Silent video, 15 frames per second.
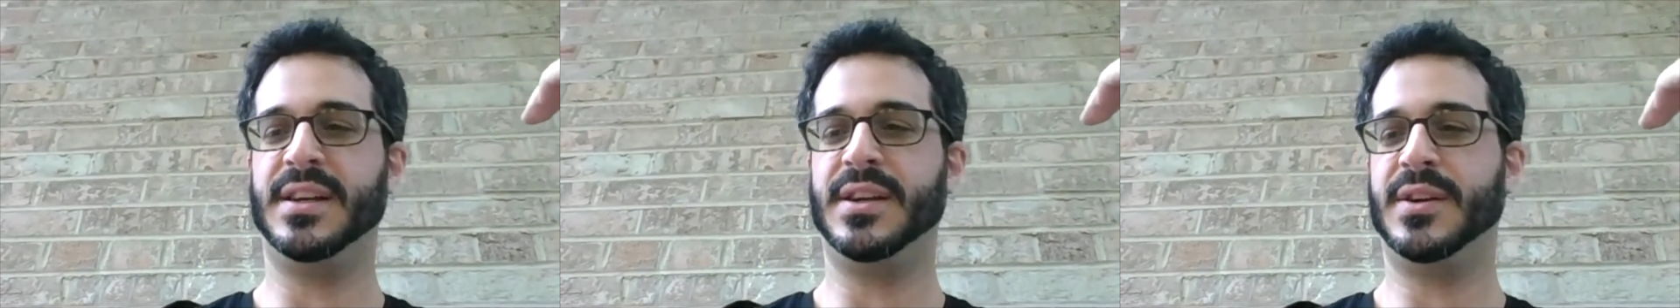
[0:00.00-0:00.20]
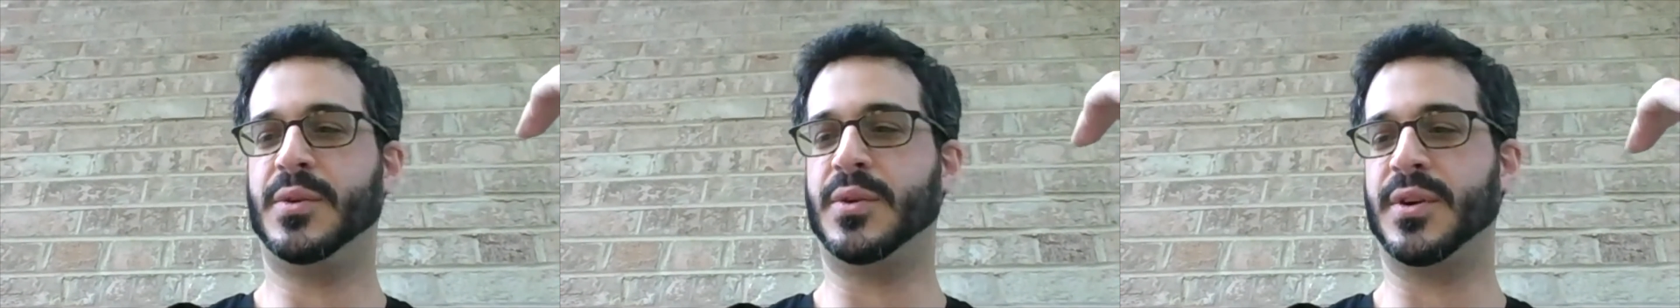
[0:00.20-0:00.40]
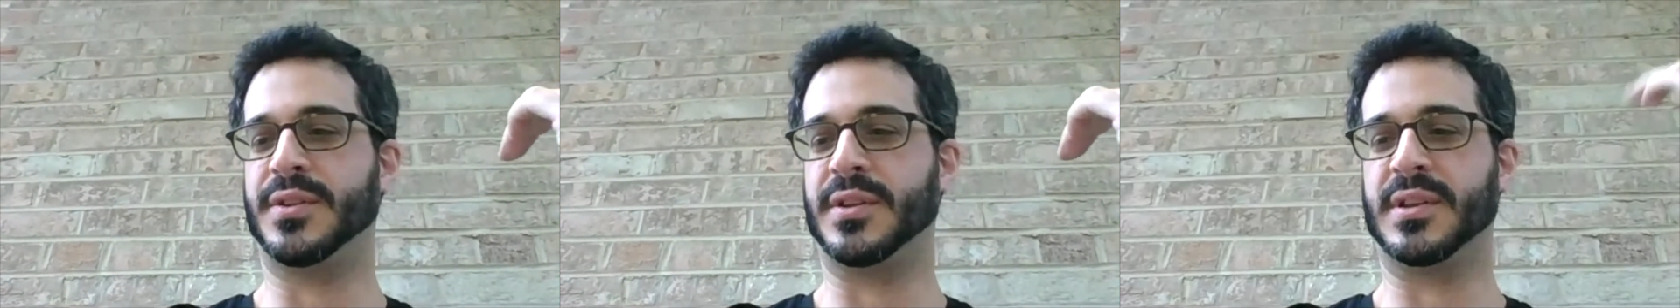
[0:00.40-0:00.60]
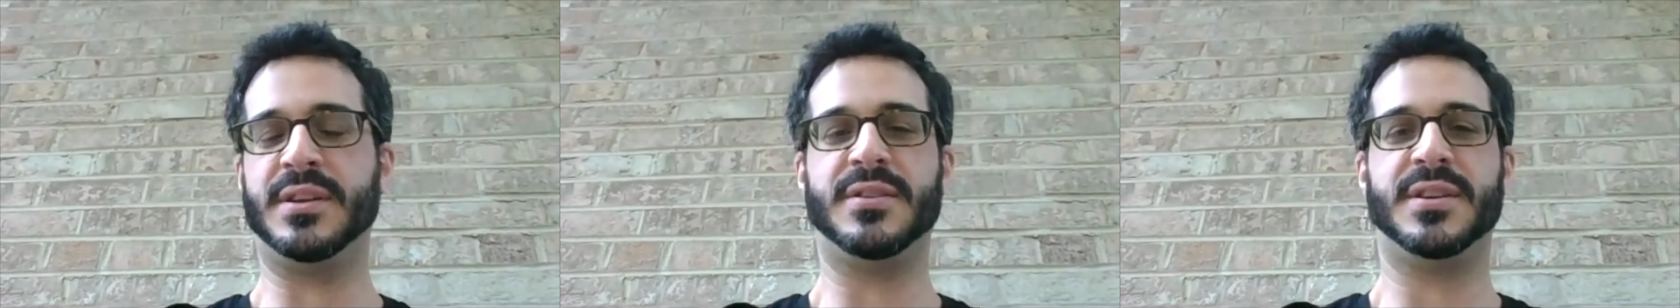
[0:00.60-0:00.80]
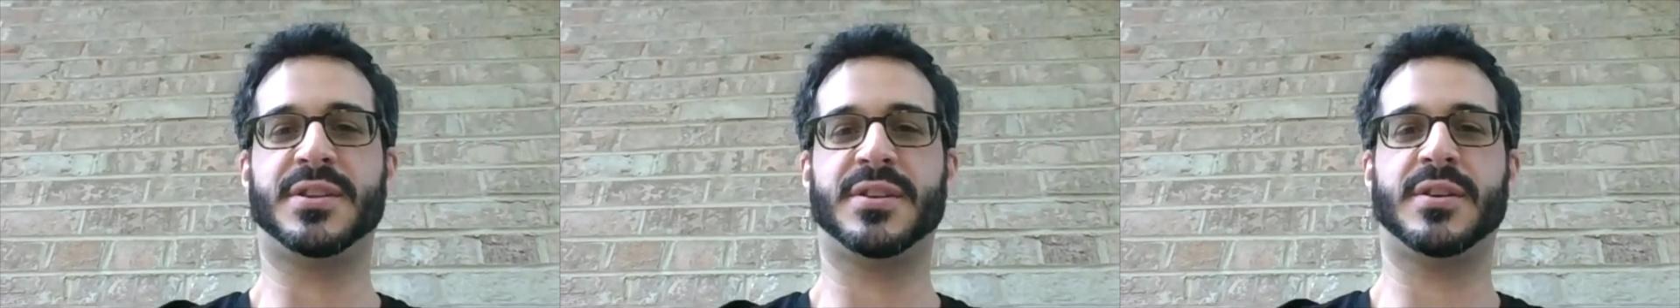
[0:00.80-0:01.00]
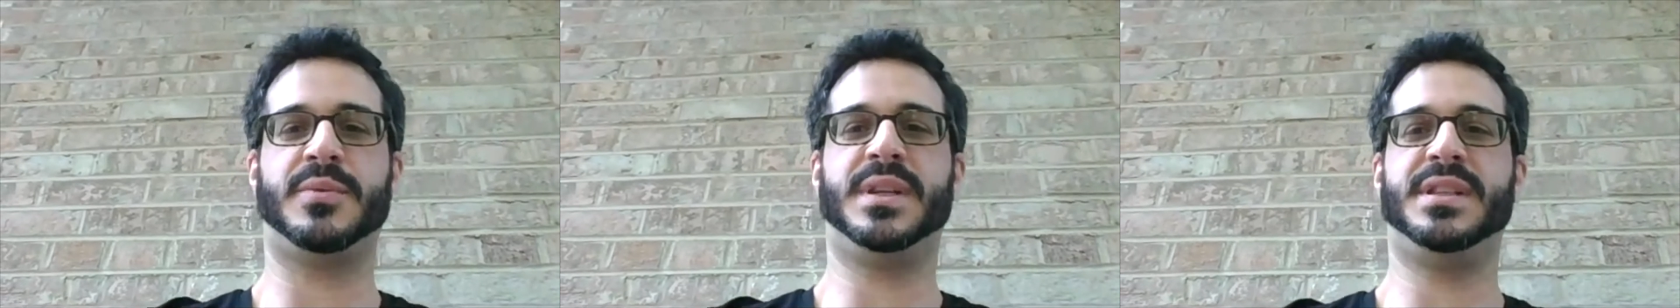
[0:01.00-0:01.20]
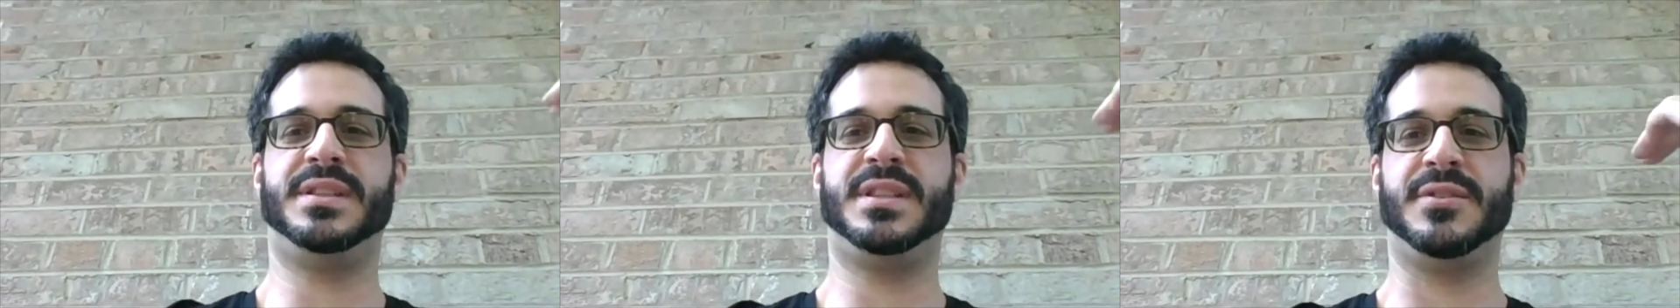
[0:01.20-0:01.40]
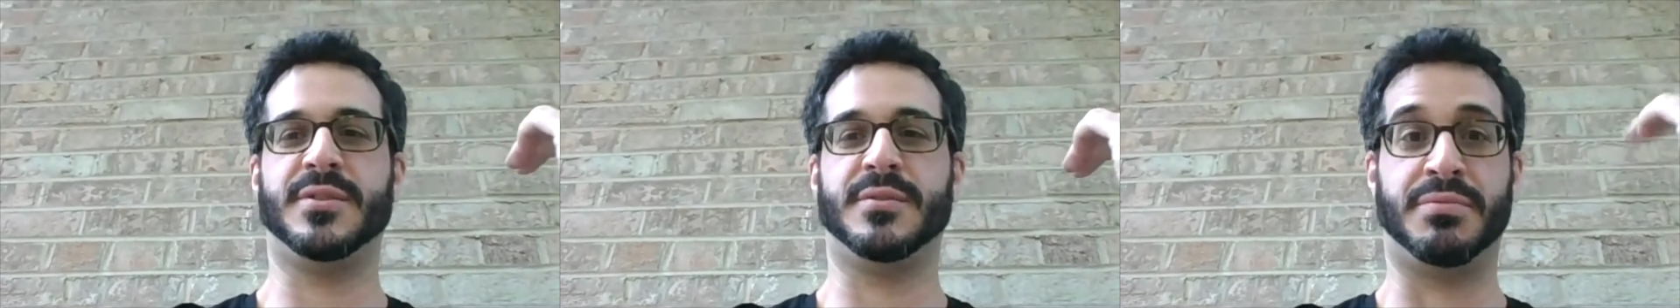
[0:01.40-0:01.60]
Or the literature, which is
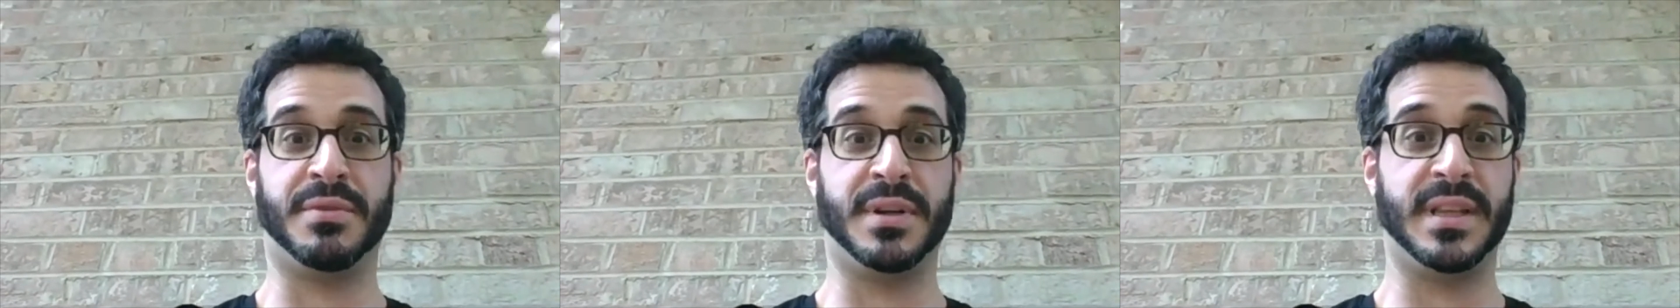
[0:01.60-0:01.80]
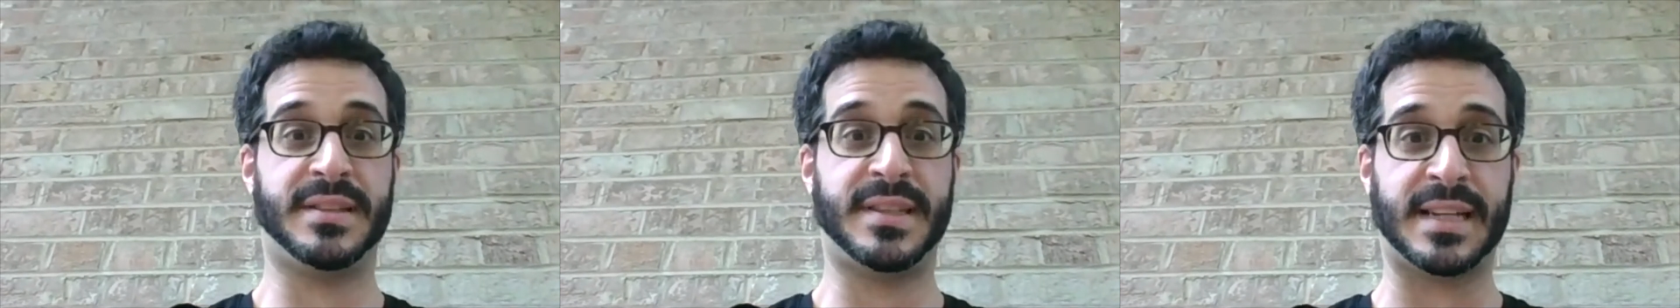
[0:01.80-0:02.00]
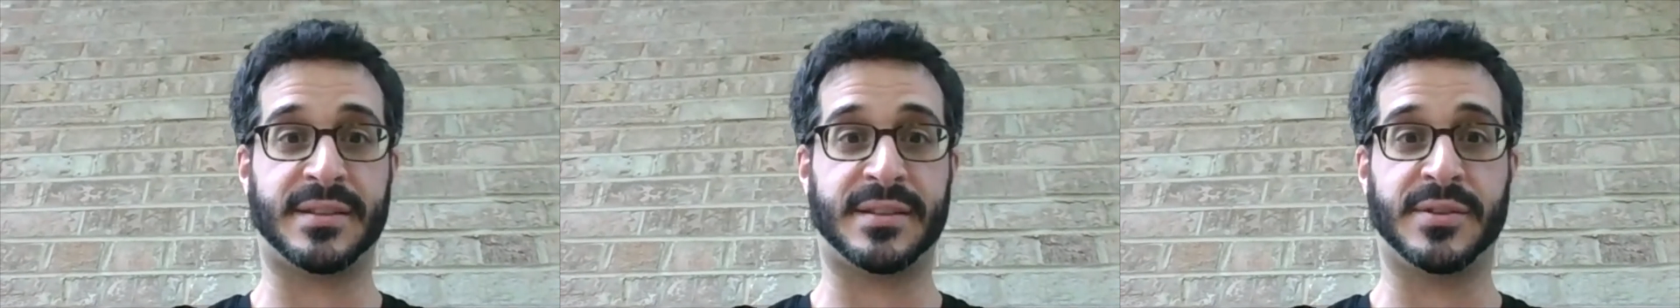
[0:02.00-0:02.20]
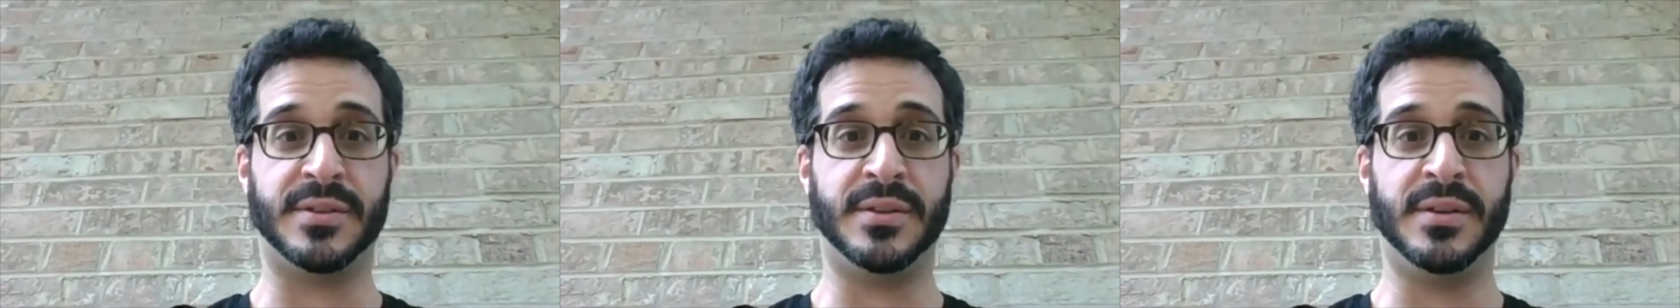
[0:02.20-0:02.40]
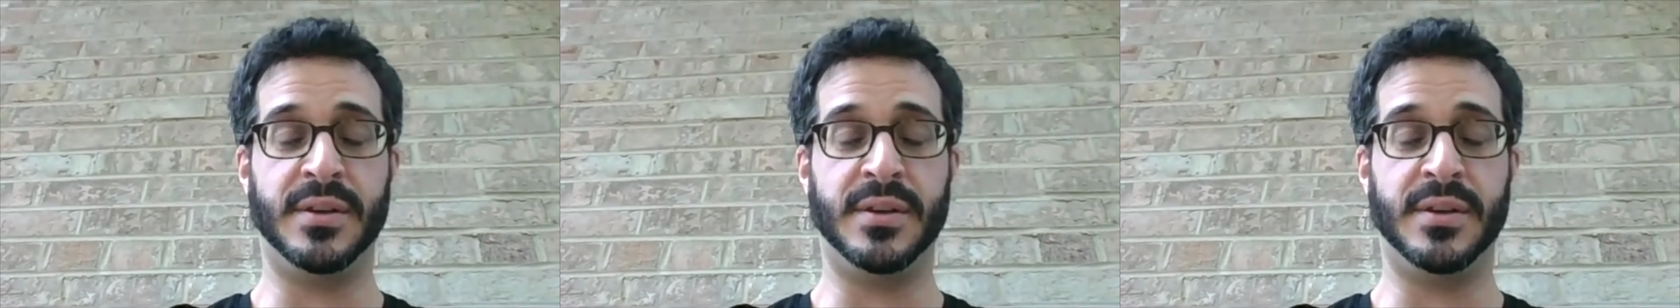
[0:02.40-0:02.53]
either really technical,